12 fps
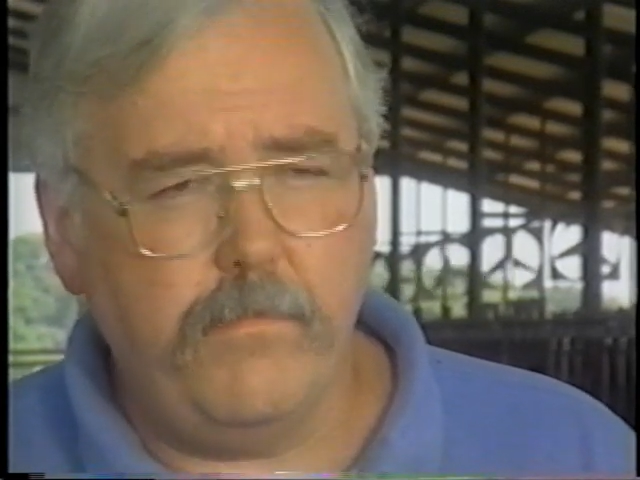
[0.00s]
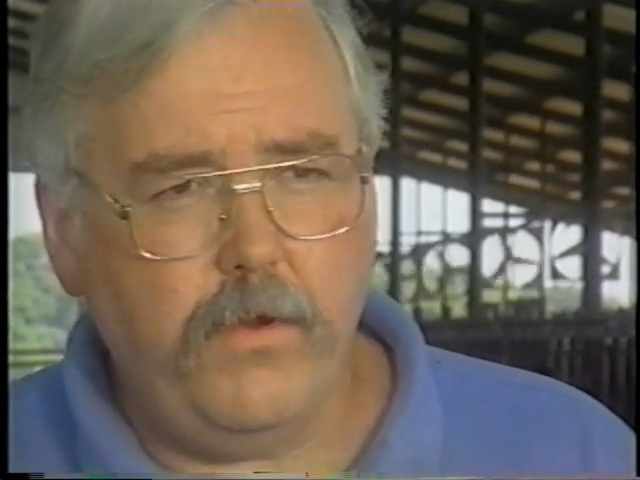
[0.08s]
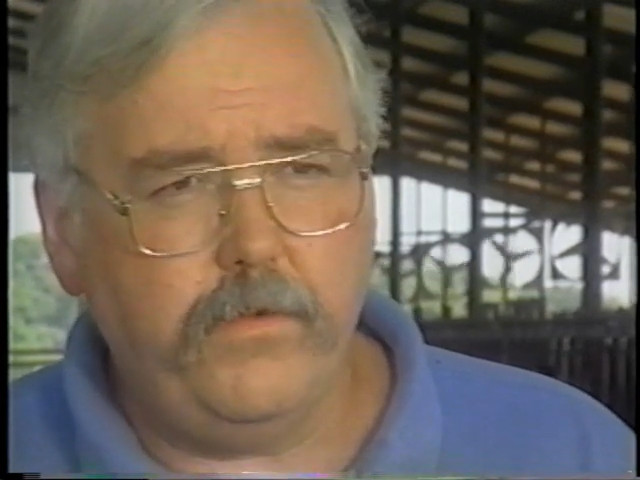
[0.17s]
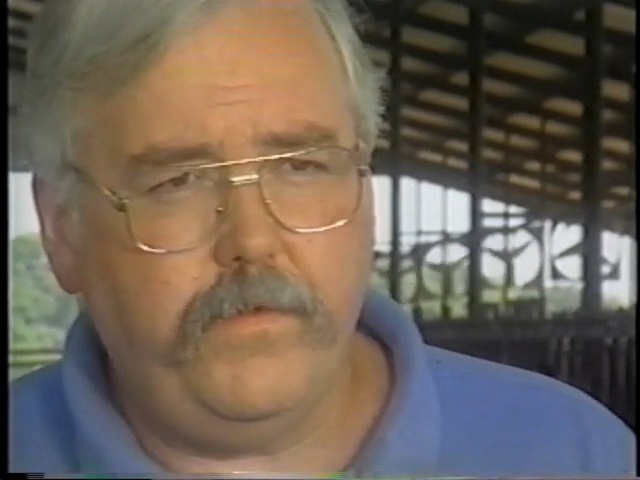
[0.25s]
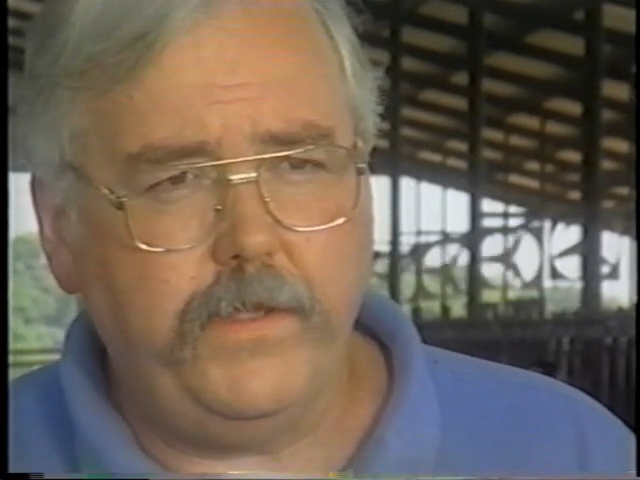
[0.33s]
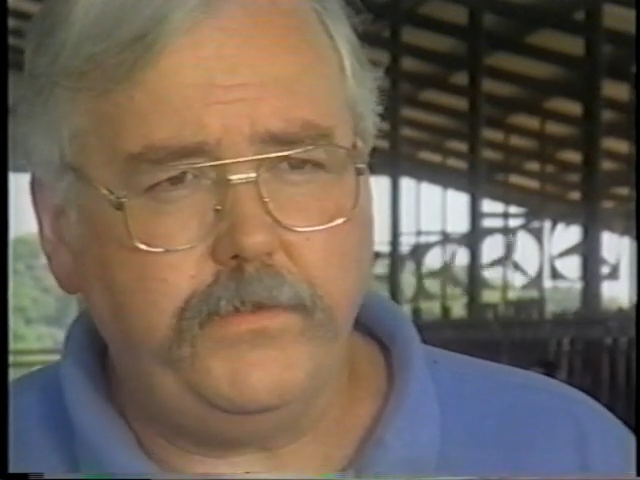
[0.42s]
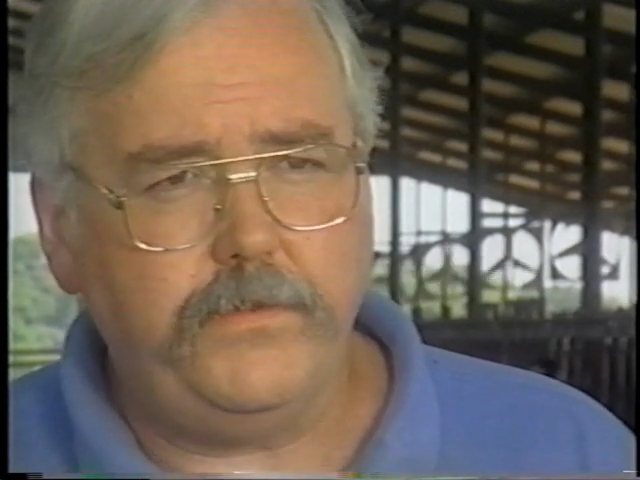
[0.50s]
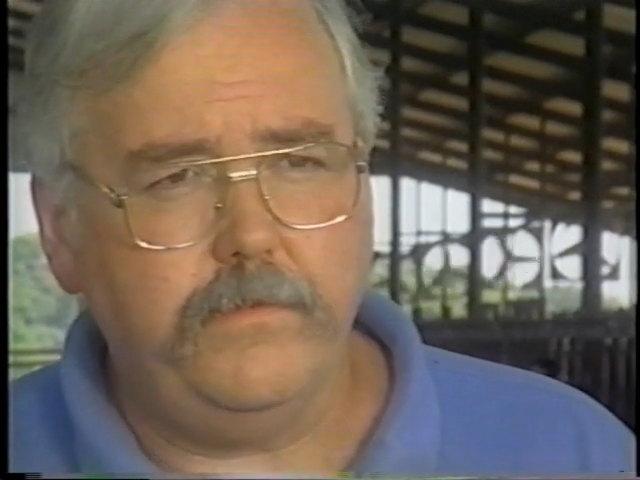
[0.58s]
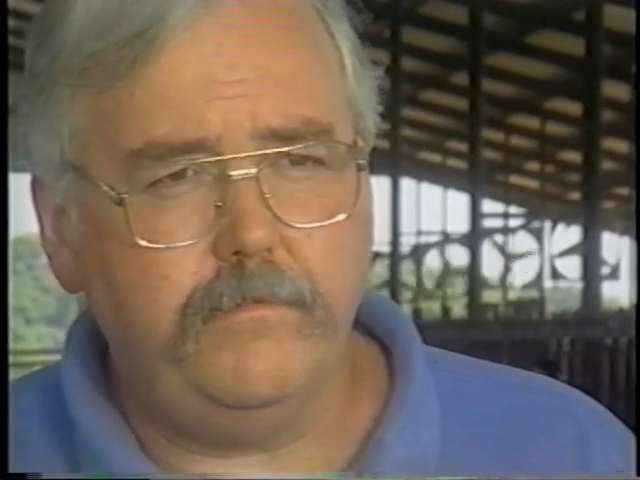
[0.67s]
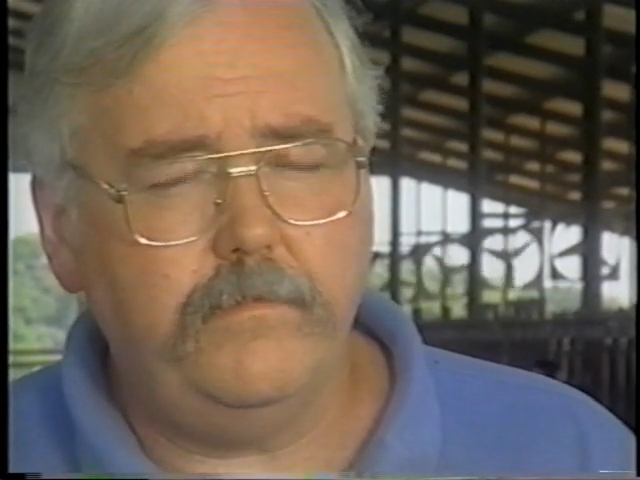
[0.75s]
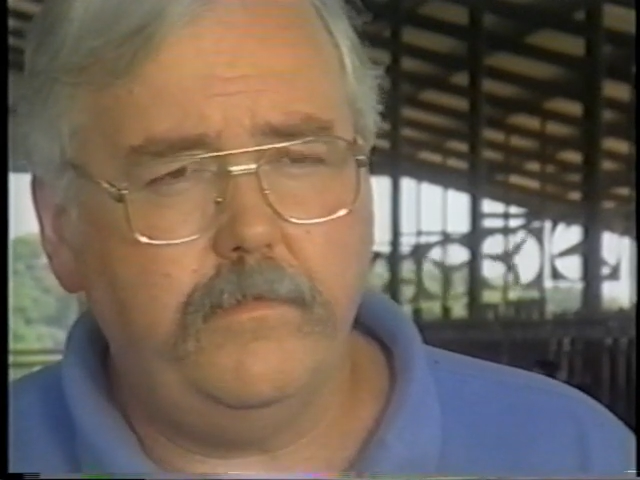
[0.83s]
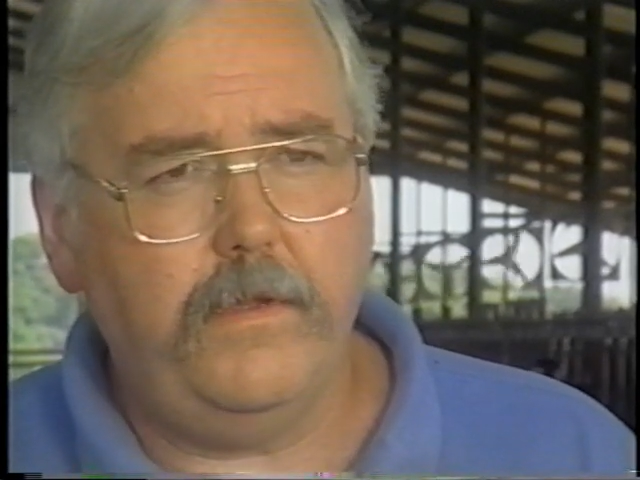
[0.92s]

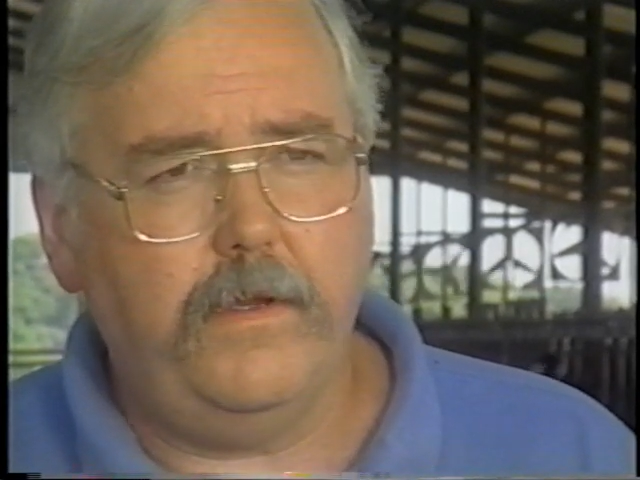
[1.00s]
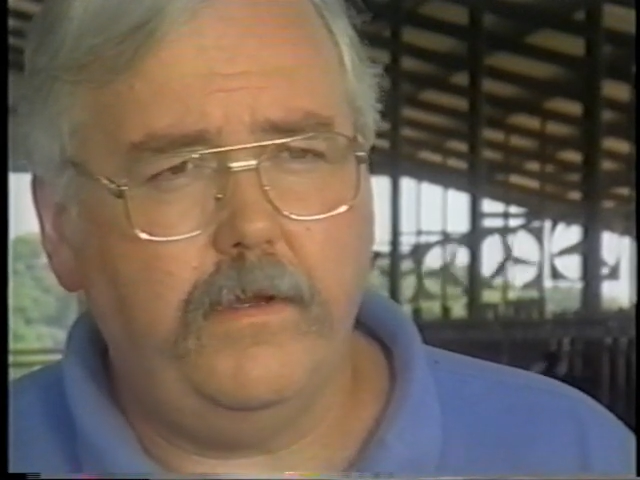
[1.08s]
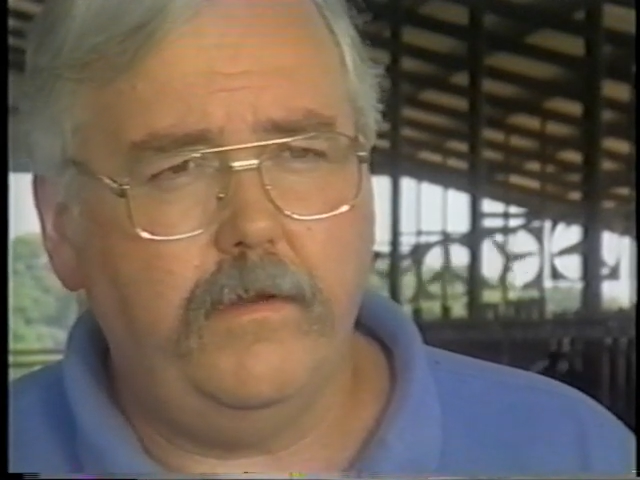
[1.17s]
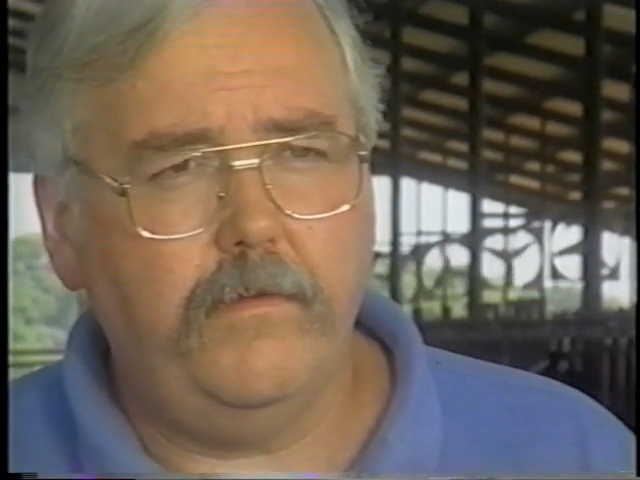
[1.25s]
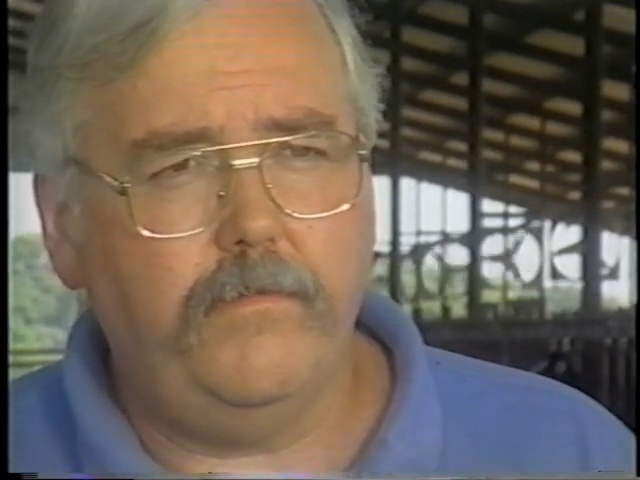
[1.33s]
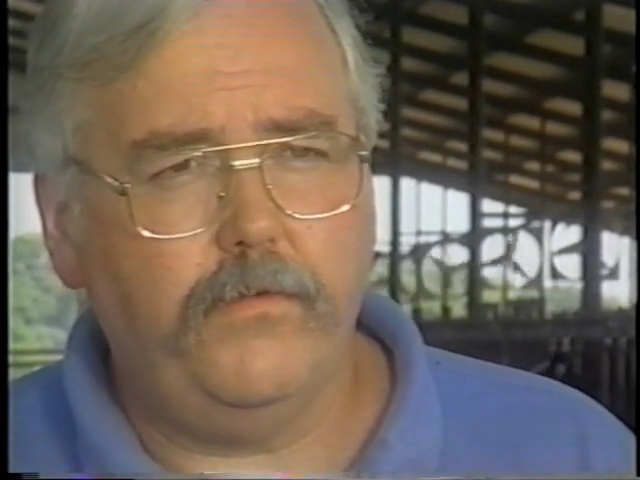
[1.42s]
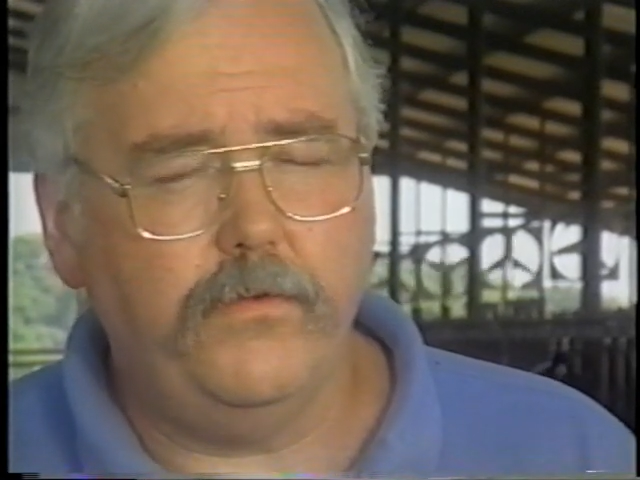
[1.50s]
motivation uh,